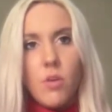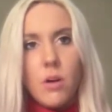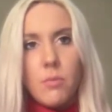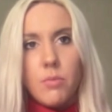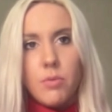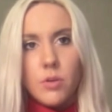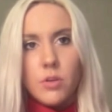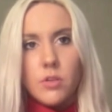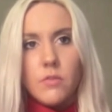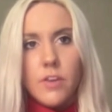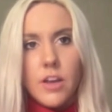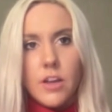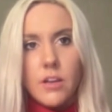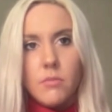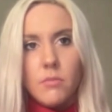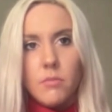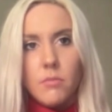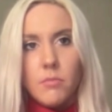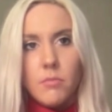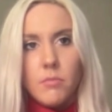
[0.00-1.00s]

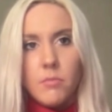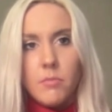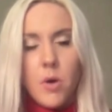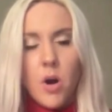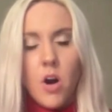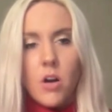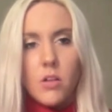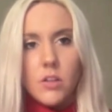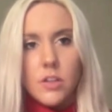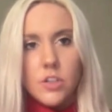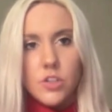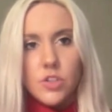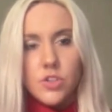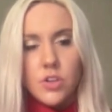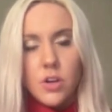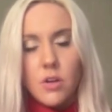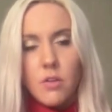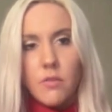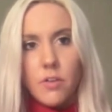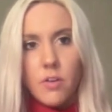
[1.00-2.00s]
proven, polished
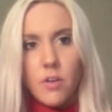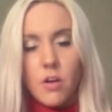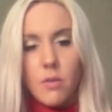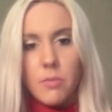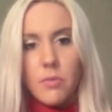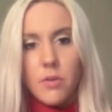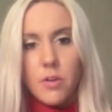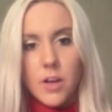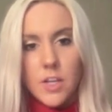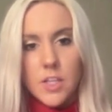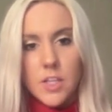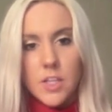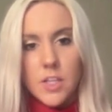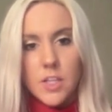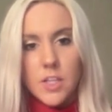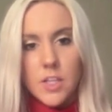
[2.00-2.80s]
overall prospect.